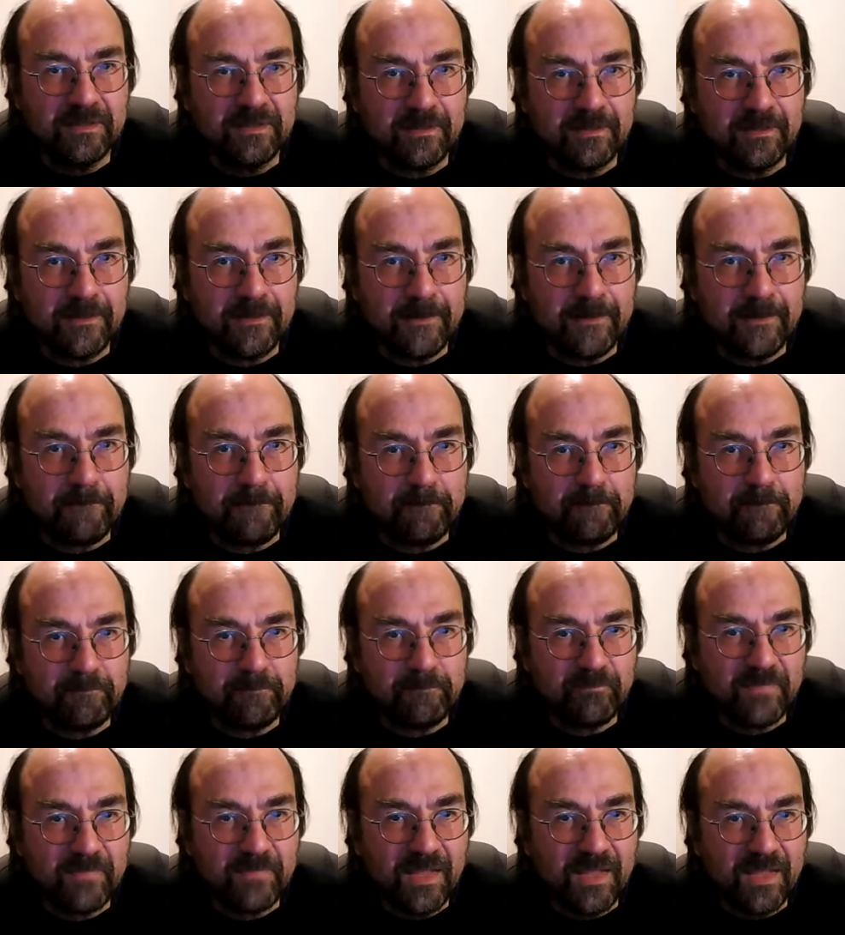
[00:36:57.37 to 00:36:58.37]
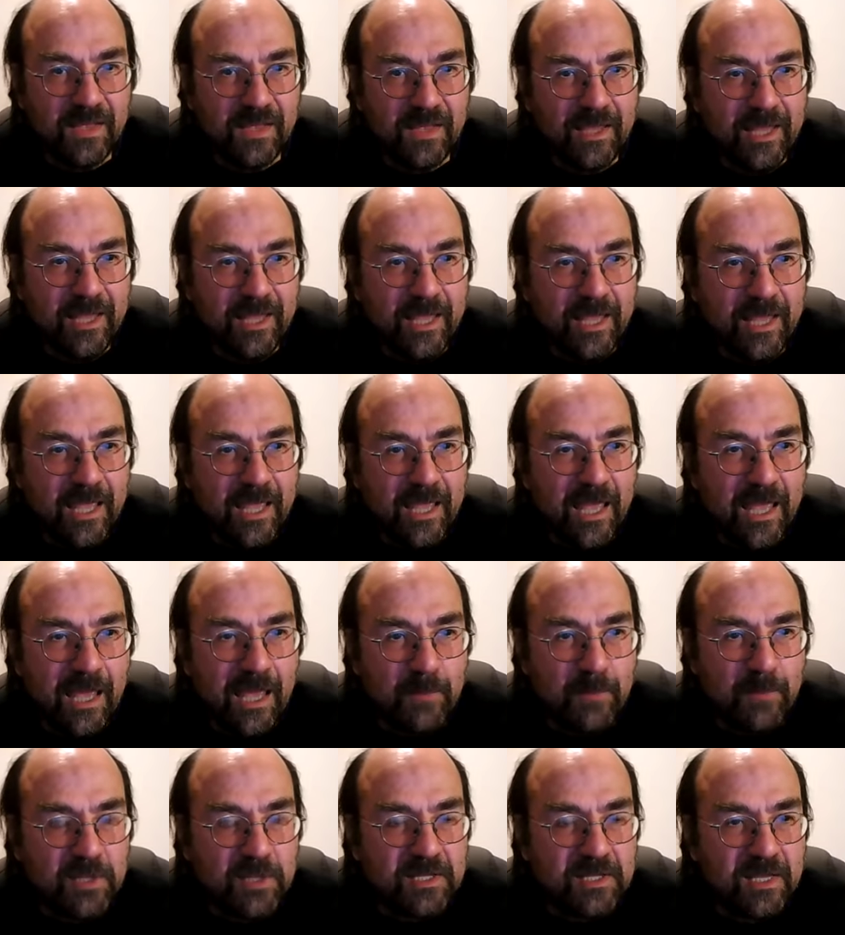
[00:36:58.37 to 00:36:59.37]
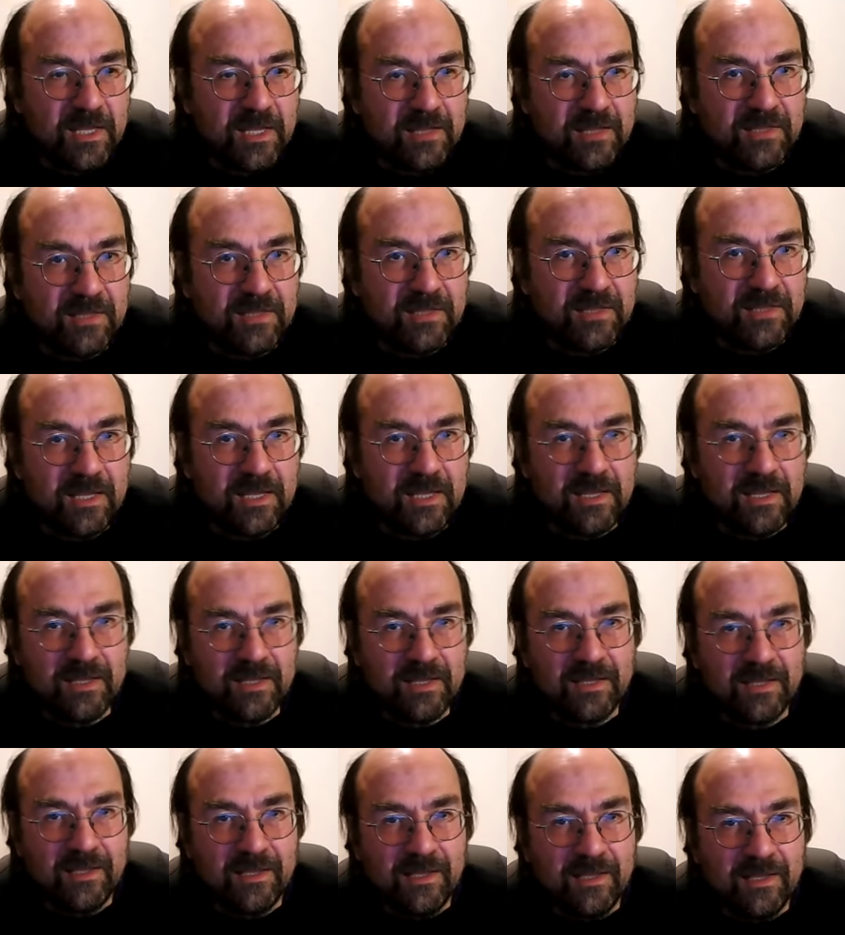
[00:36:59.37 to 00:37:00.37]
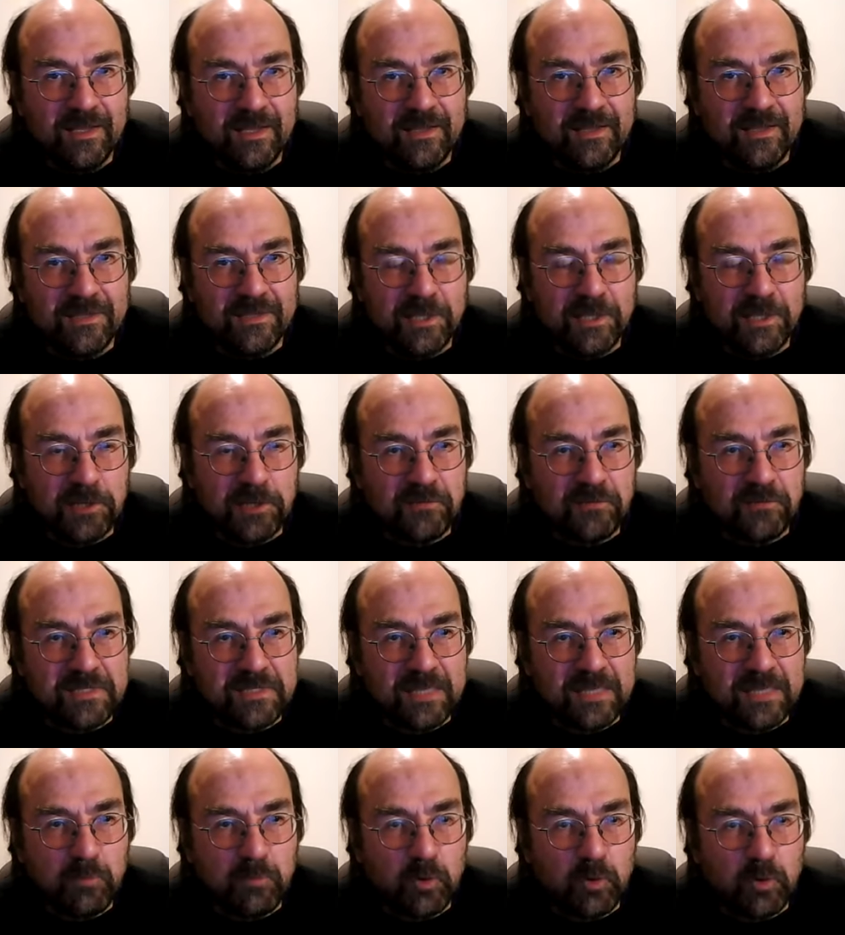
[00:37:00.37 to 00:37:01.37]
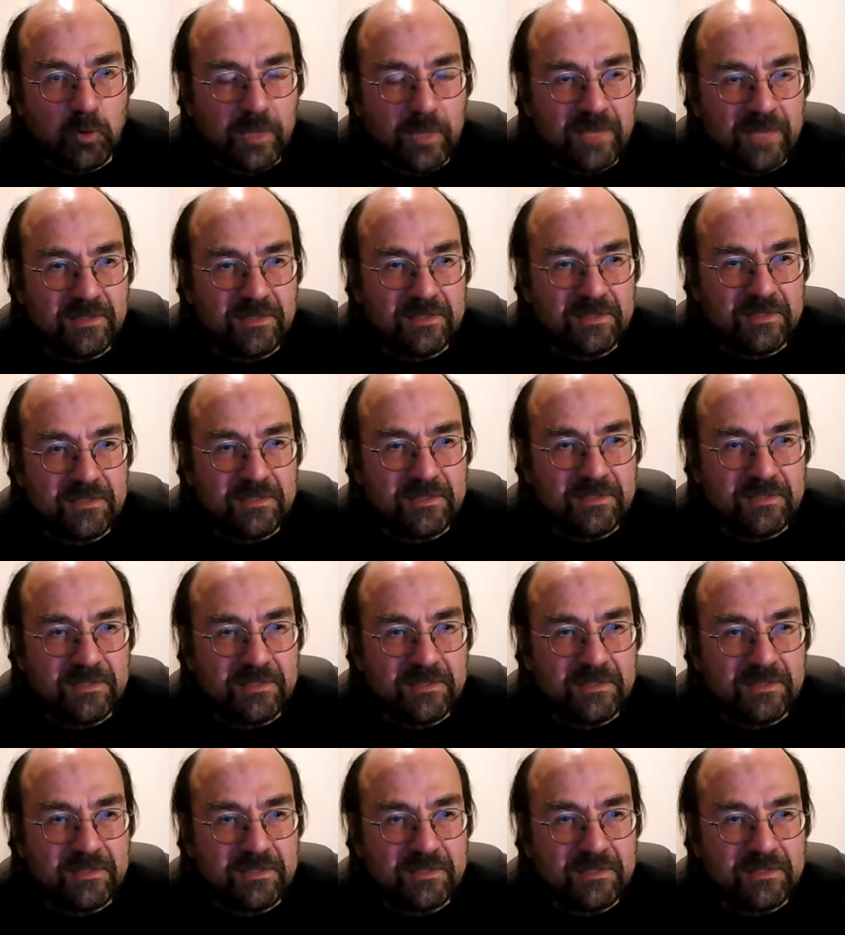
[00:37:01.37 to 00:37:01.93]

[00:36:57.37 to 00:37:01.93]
I mean, the other example there that